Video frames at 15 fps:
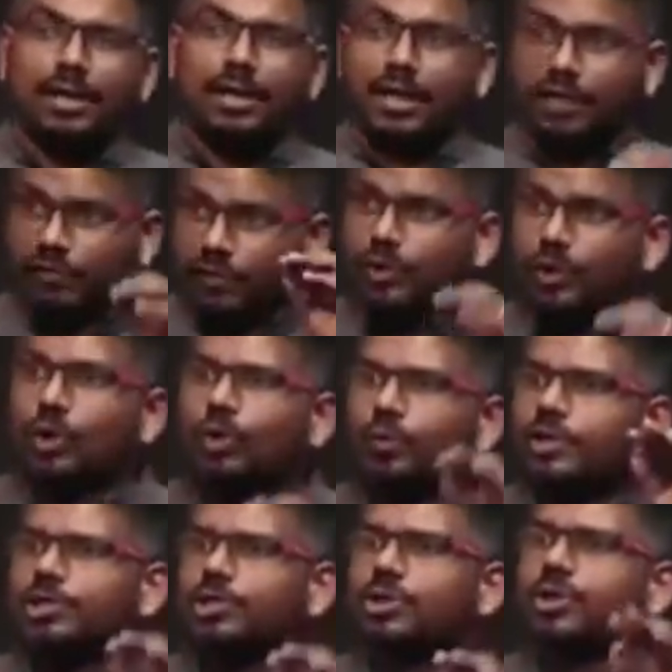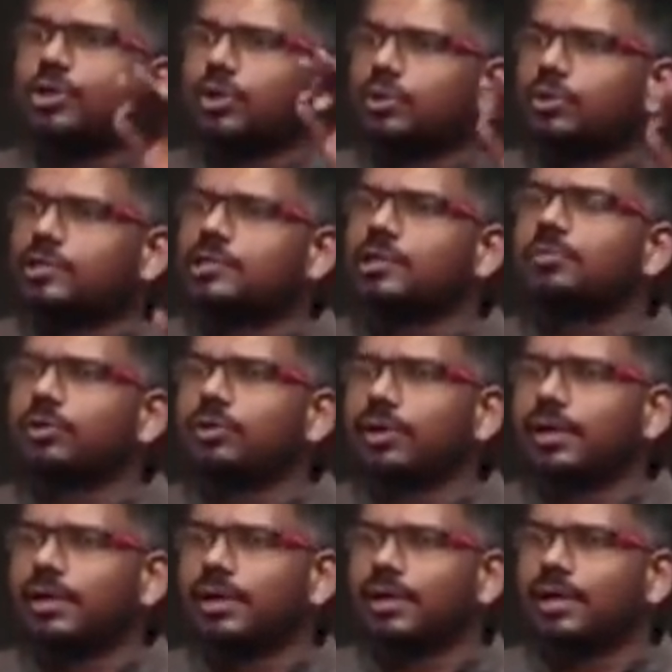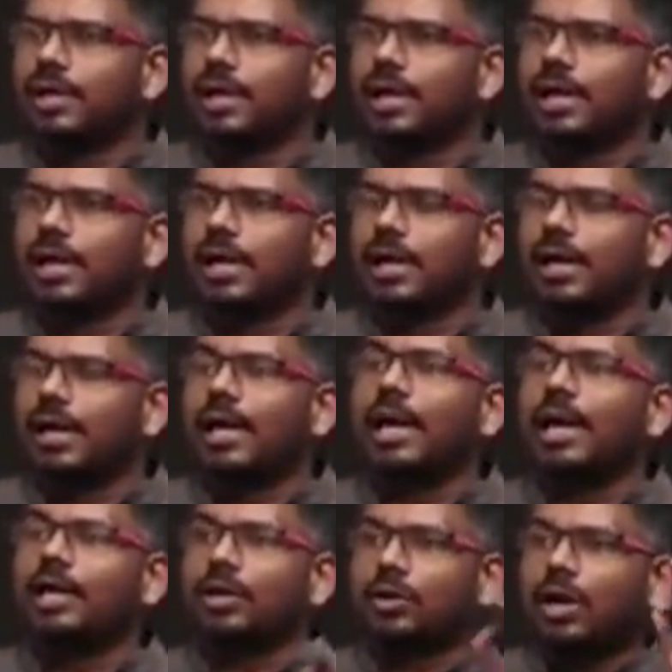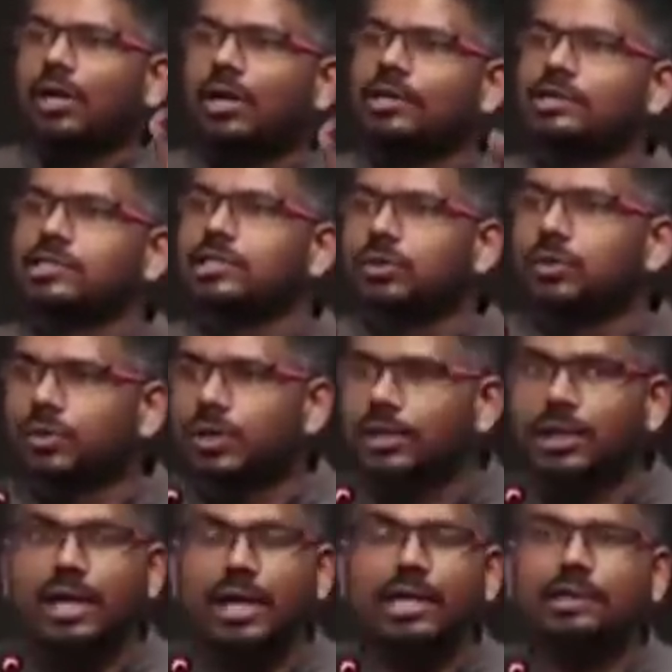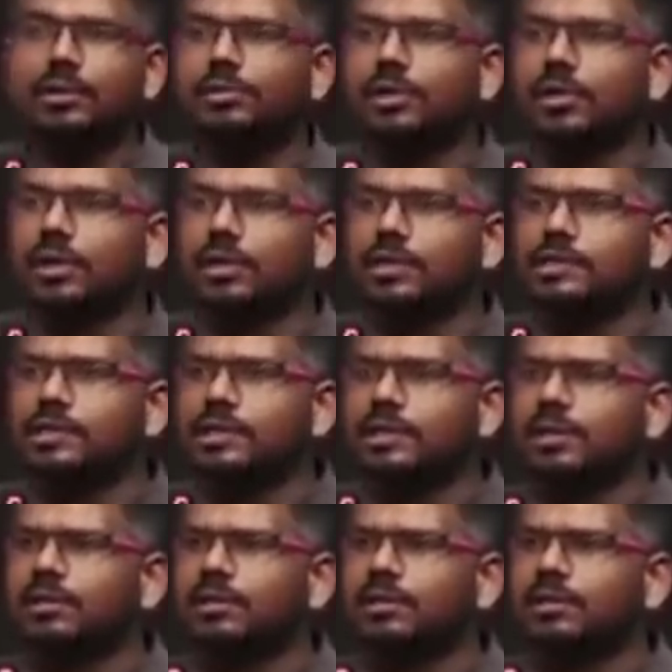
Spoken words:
If you wish to use the book and cock a snook at the bureaucracy,